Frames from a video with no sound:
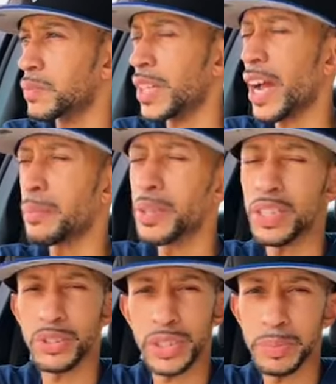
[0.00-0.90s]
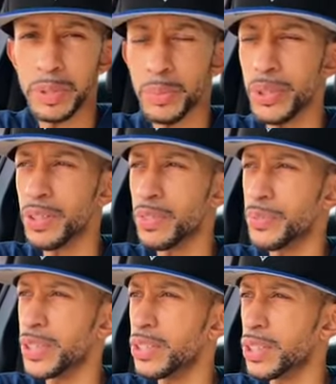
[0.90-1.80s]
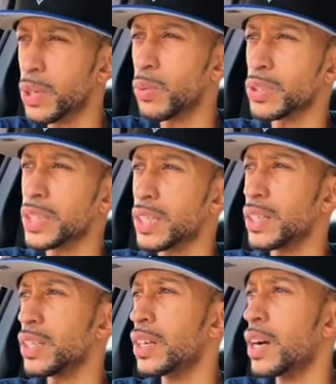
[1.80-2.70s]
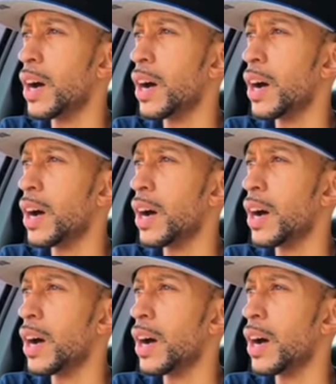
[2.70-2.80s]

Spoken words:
the IP address to be revealed. They don't want their